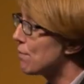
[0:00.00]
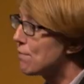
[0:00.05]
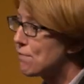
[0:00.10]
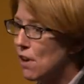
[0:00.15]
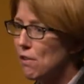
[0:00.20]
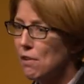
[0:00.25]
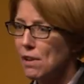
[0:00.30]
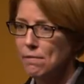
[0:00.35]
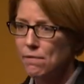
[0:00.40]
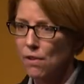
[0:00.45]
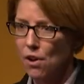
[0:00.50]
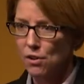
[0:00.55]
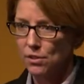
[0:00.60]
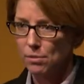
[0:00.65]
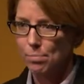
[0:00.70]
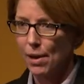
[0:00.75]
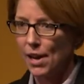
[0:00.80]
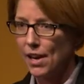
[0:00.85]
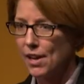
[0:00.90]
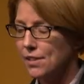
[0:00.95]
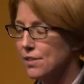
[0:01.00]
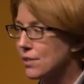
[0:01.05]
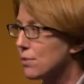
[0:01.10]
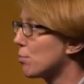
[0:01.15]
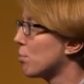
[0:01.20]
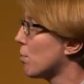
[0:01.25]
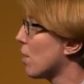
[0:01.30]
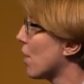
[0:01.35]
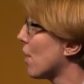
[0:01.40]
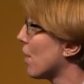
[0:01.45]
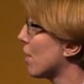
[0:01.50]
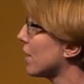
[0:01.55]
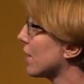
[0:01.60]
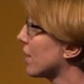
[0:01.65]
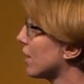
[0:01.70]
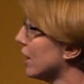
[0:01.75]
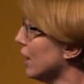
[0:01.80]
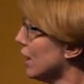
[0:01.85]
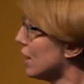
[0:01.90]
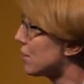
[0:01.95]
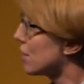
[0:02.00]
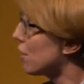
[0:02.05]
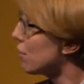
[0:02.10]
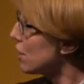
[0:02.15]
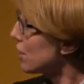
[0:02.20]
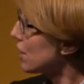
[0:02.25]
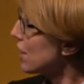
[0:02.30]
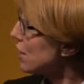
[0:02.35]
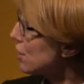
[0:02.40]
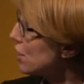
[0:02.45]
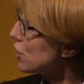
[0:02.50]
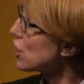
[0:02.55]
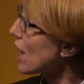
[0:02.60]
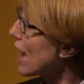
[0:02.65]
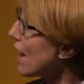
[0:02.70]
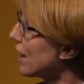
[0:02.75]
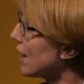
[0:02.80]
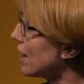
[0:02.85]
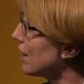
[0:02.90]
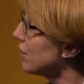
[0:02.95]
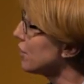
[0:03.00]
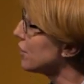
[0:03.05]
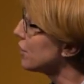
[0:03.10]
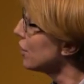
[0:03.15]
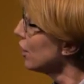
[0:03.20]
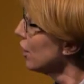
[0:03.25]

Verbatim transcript: Very fast-paced work. So looking at the challenge,